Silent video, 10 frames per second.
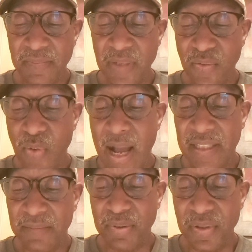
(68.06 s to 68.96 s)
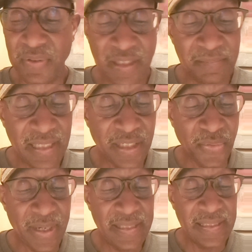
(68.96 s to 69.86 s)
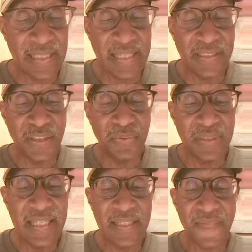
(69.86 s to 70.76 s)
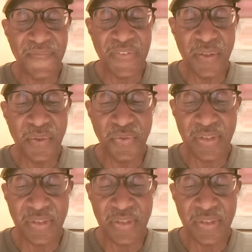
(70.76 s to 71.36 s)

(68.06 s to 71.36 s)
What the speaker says: rocket program that created a unique fuel